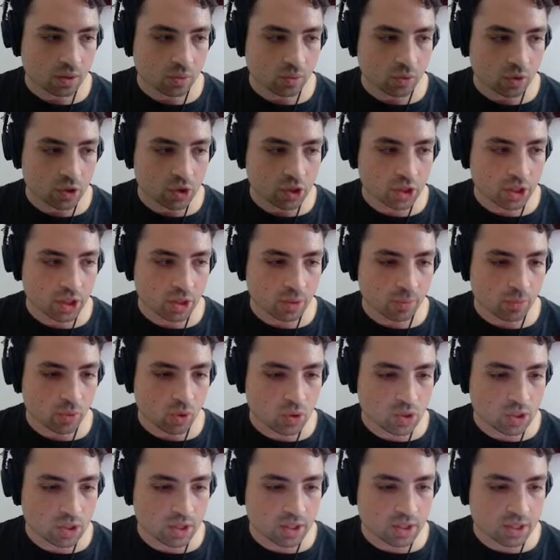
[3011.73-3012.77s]
what channel?
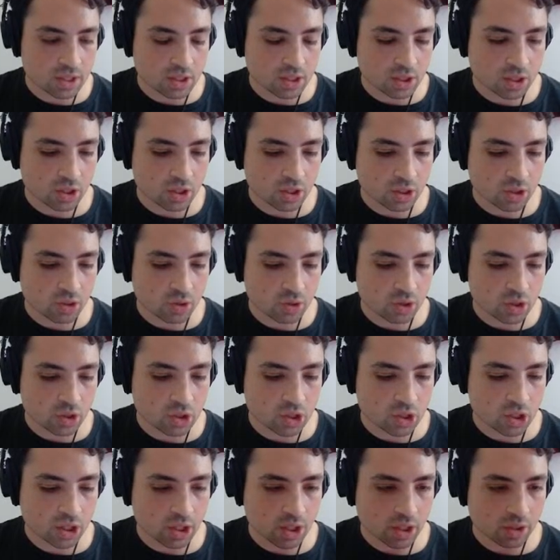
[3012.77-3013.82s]
Most of this is going to go to
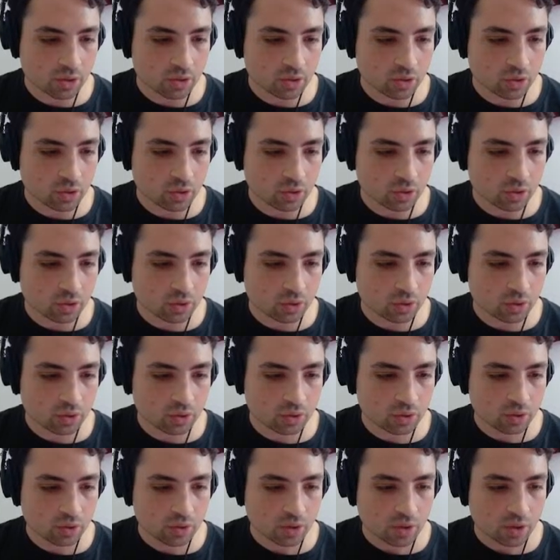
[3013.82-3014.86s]
channel
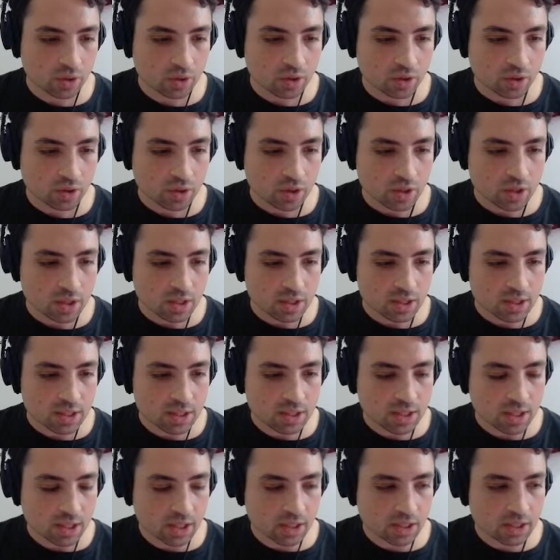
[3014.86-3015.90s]

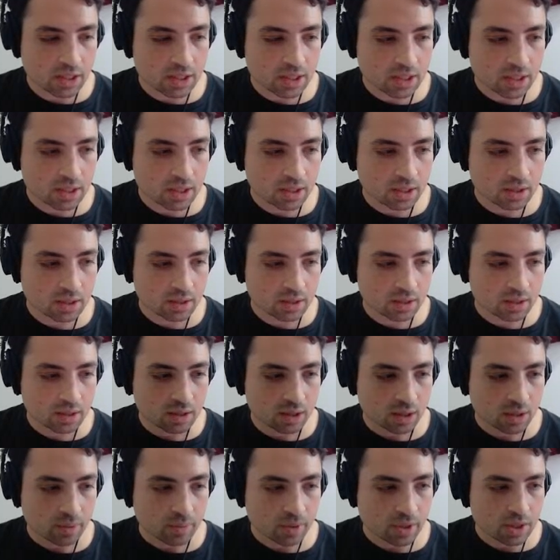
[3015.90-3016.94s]
6.
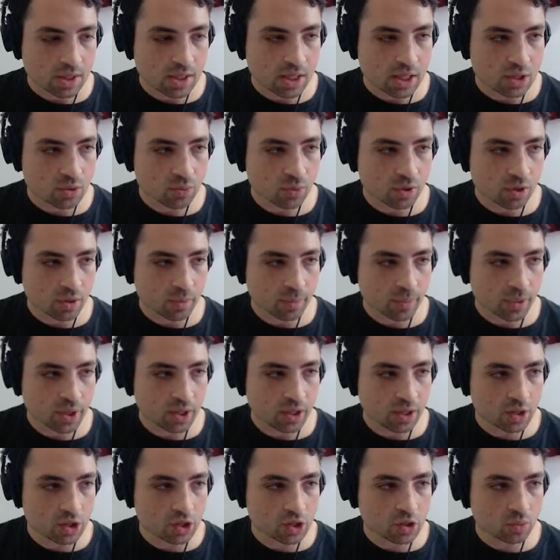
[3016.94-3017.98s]
Because that's where the
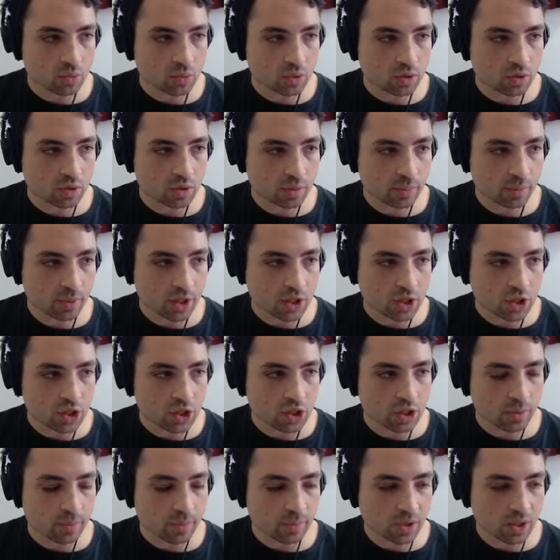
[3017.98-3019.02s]
pitched
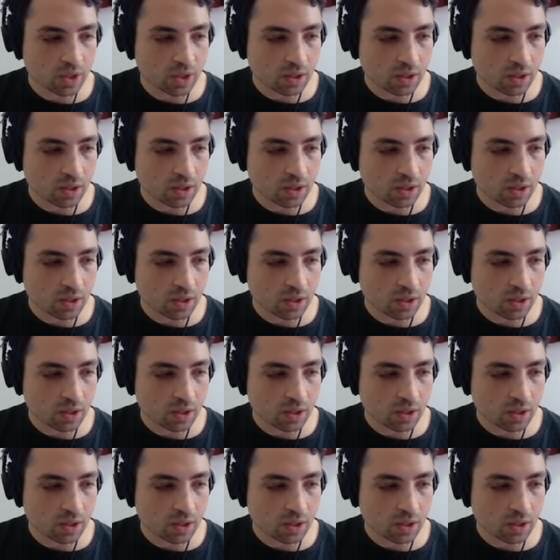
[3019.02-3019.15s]
timpani